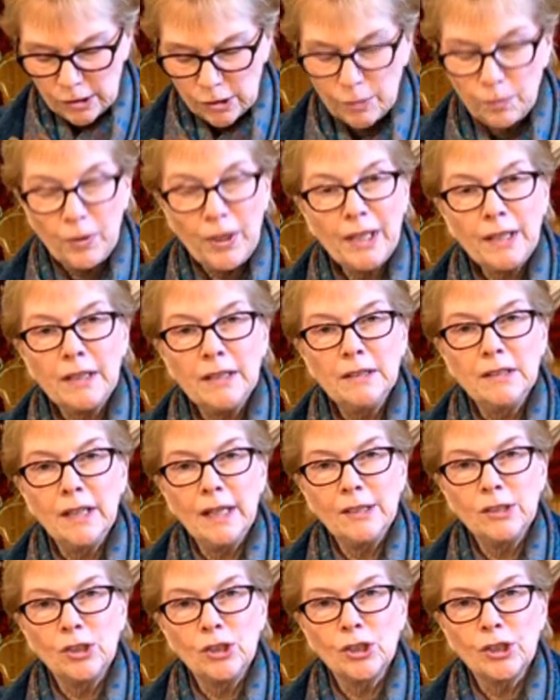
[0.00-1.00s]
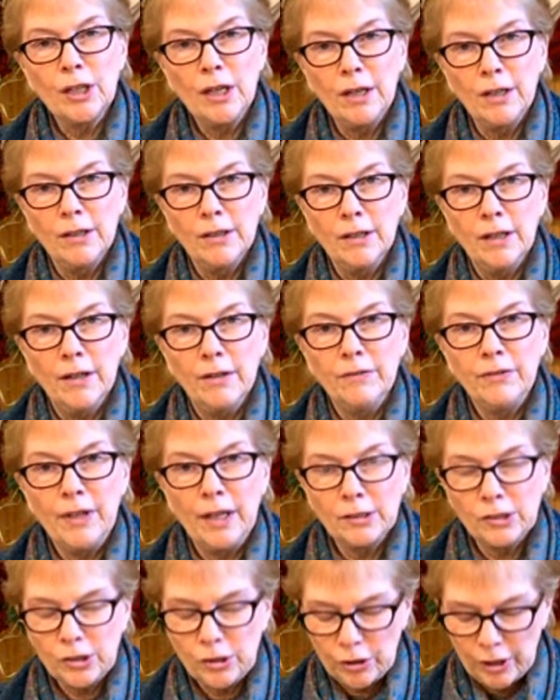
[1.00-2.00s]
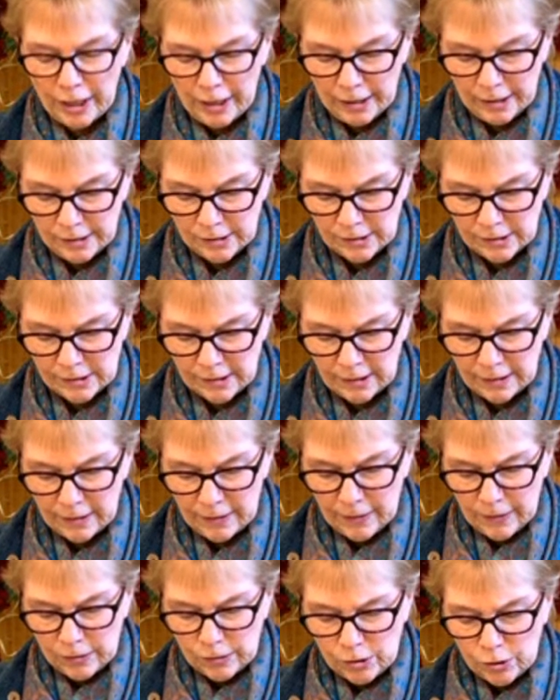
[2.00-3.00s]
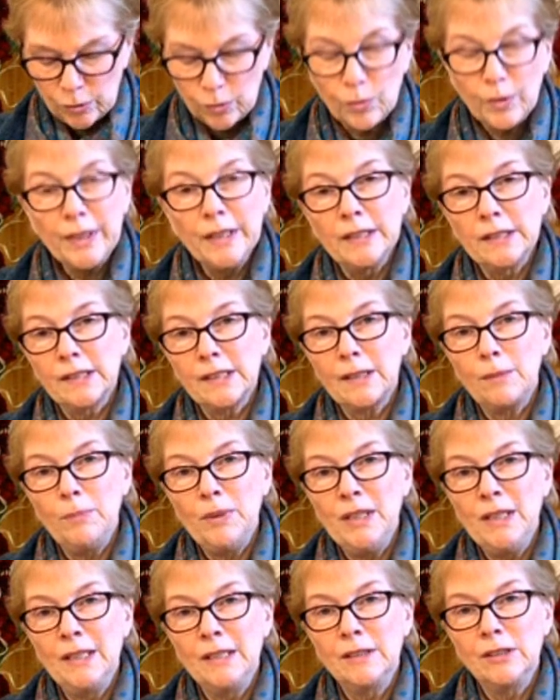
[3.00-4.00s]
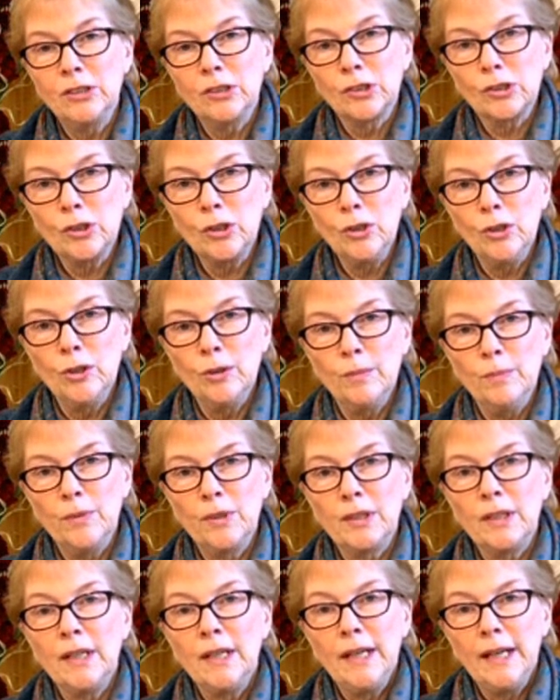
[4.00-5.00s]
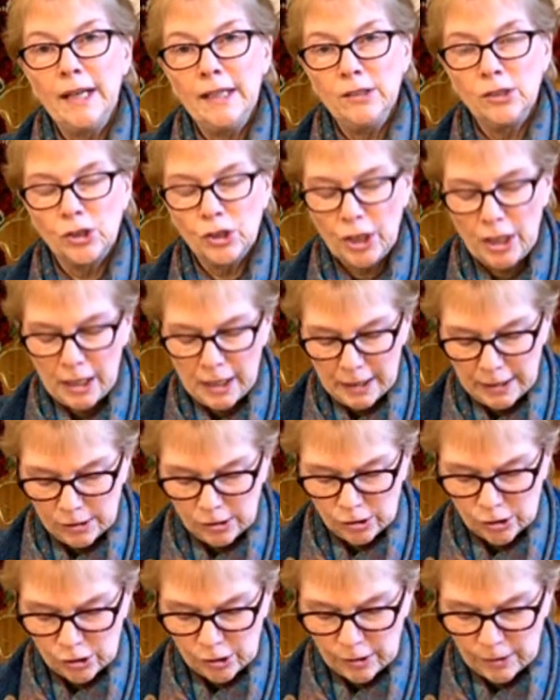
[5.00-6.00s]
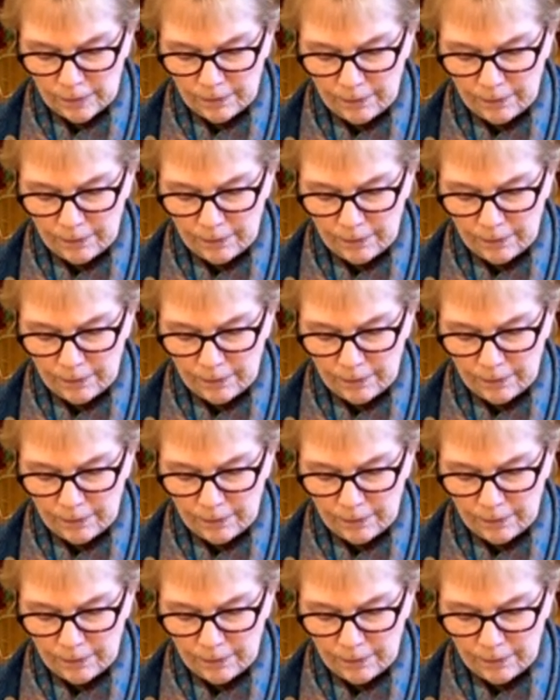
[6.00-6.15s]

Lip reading: to break the dead shell of yesterdays, to risk being disturbed and changed.